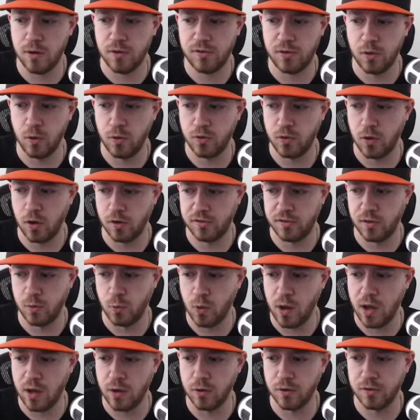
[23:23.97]
So is Austin
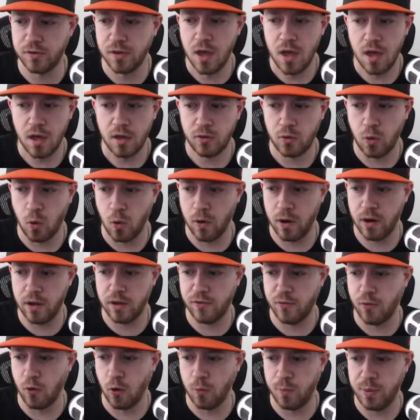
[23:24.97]
Wells,
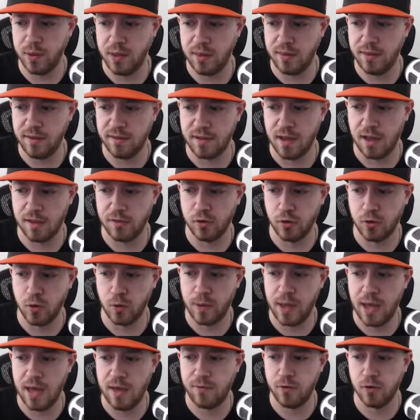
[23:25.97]
Torres, Volpe. These guys look
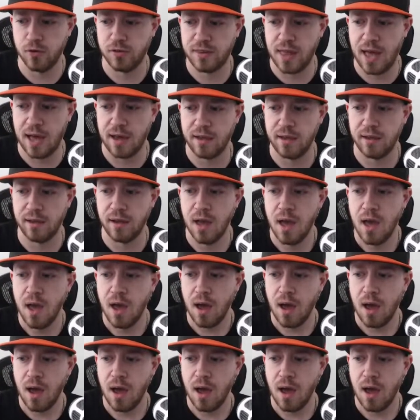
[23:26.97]
okay if you're stacking.